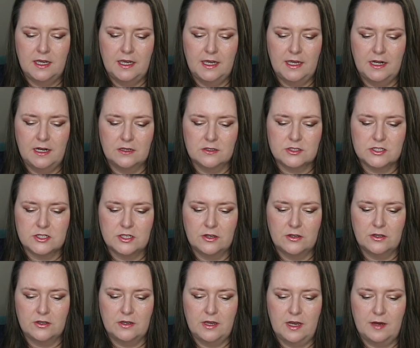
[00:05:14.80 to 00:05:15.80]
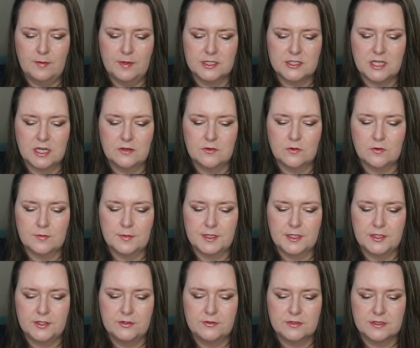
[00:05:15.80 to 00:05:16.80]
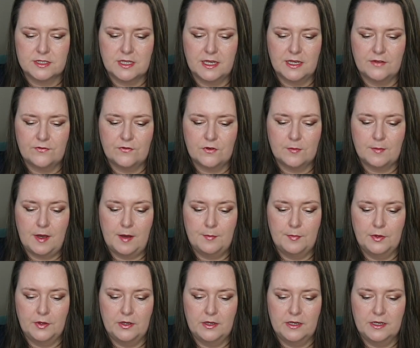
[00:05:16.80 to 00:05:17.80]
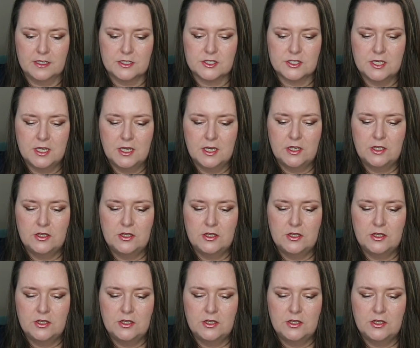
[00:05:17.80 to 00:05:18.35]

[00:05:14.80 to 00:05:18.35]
And I'll show you how much I normally use, like for my blush.